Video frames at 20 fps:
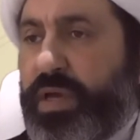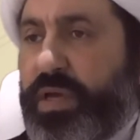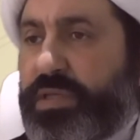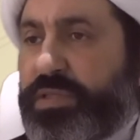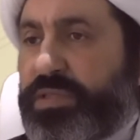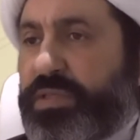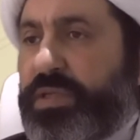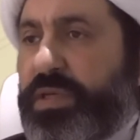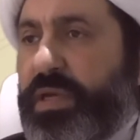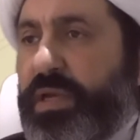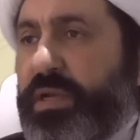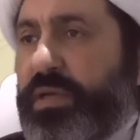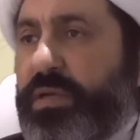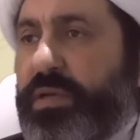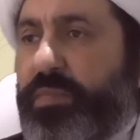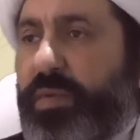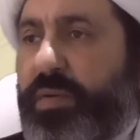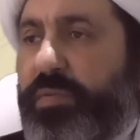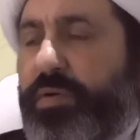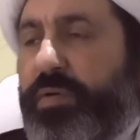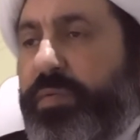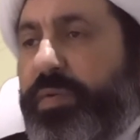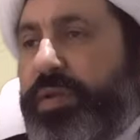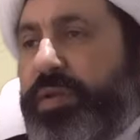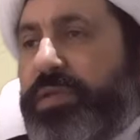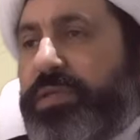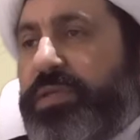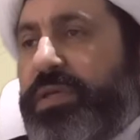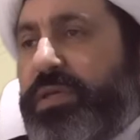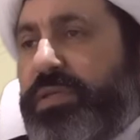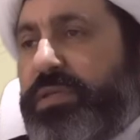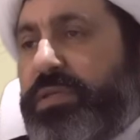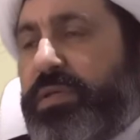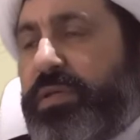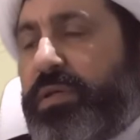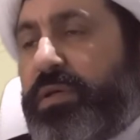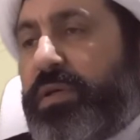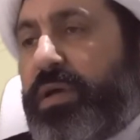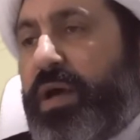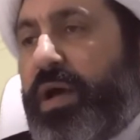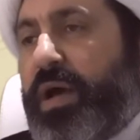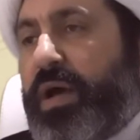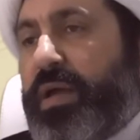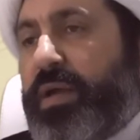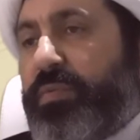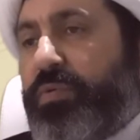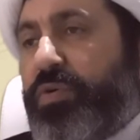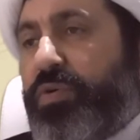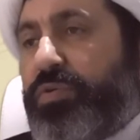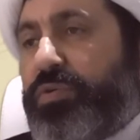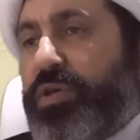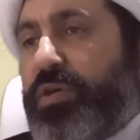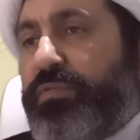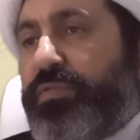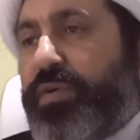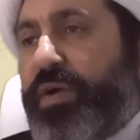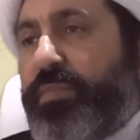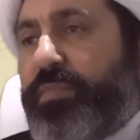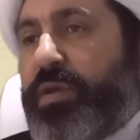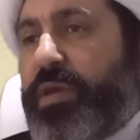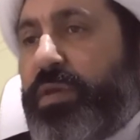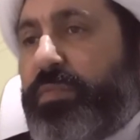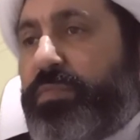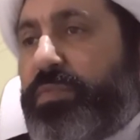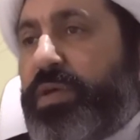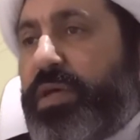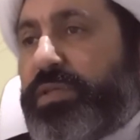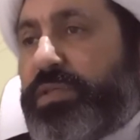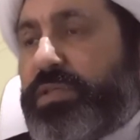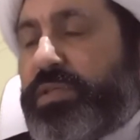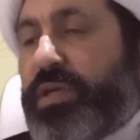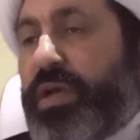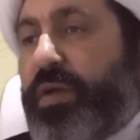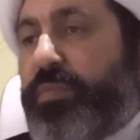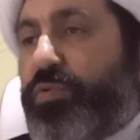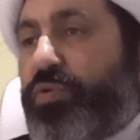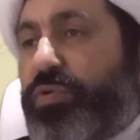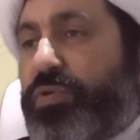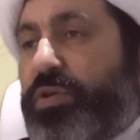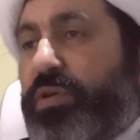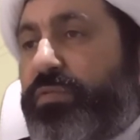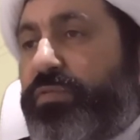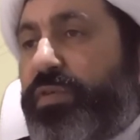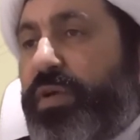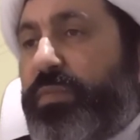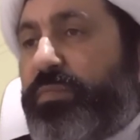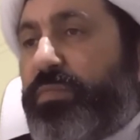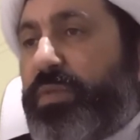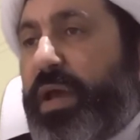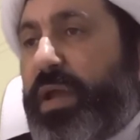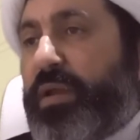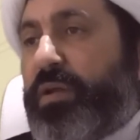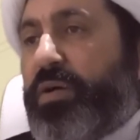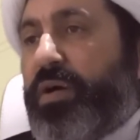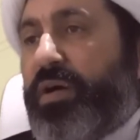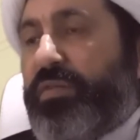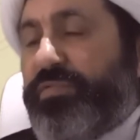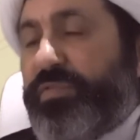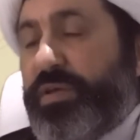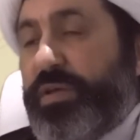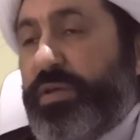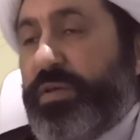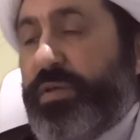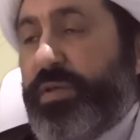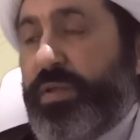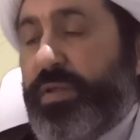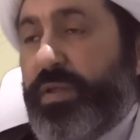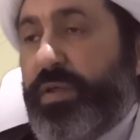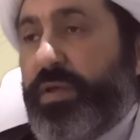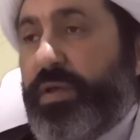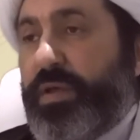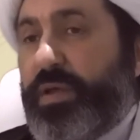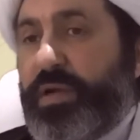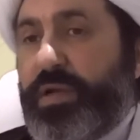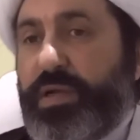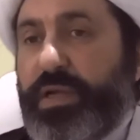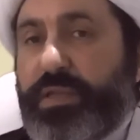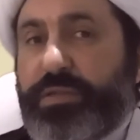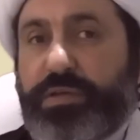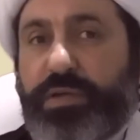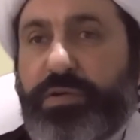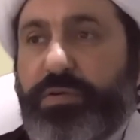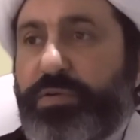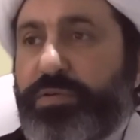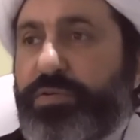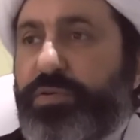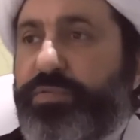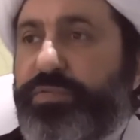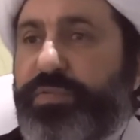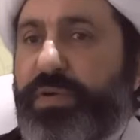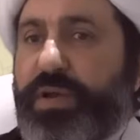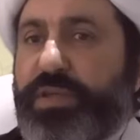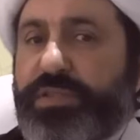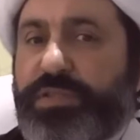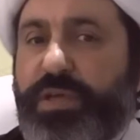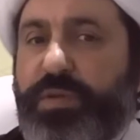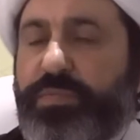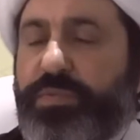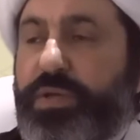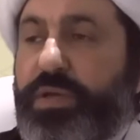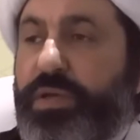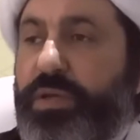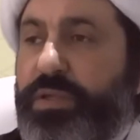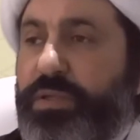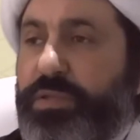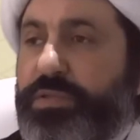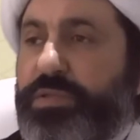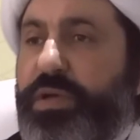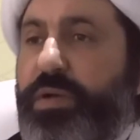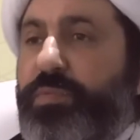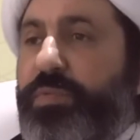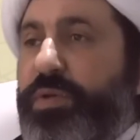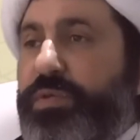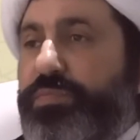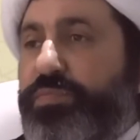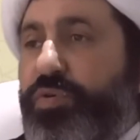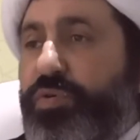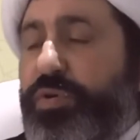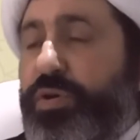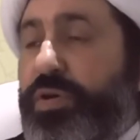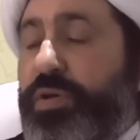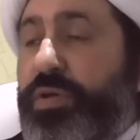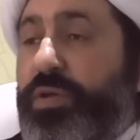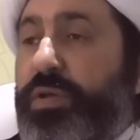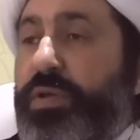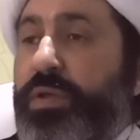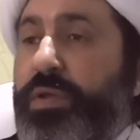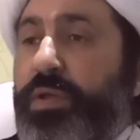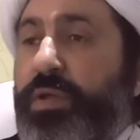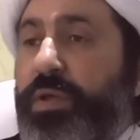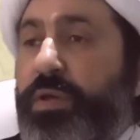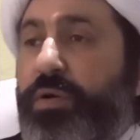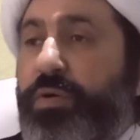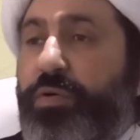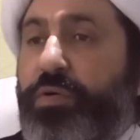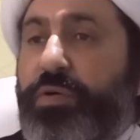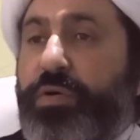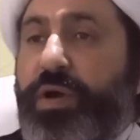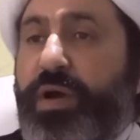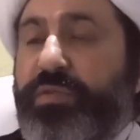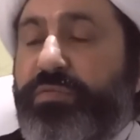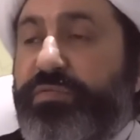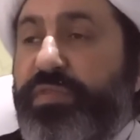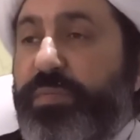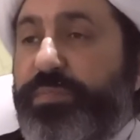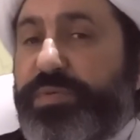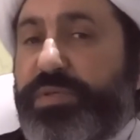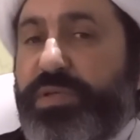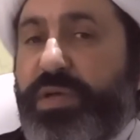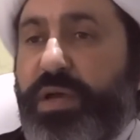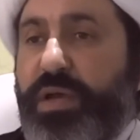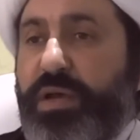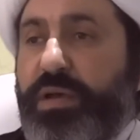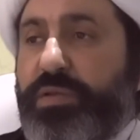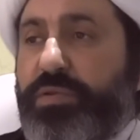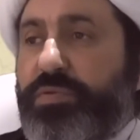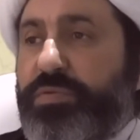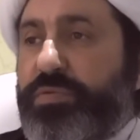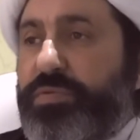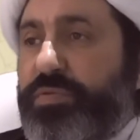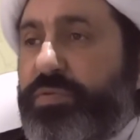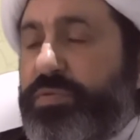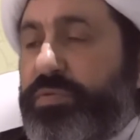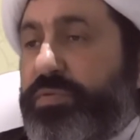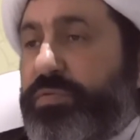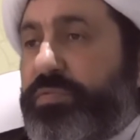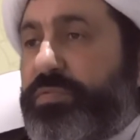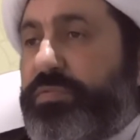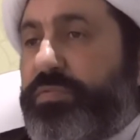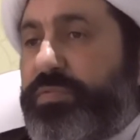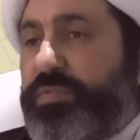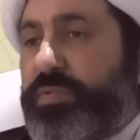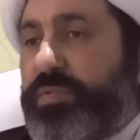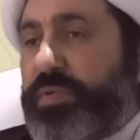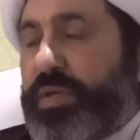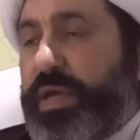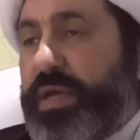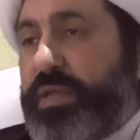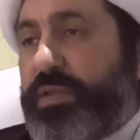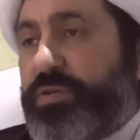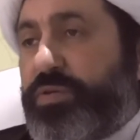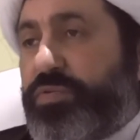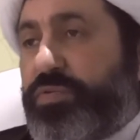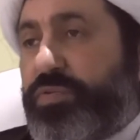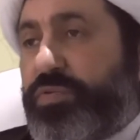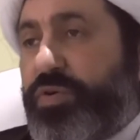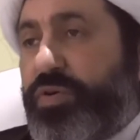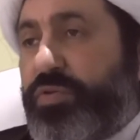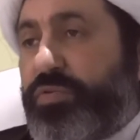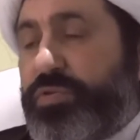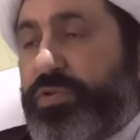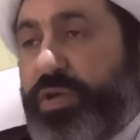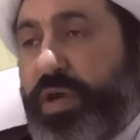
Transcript: Still, Imam Khomeini says, I am quoting from him. Doesn't say I'm quoting from Al Kafi. Let alone you find something in someone's book or on website, you know, and you quote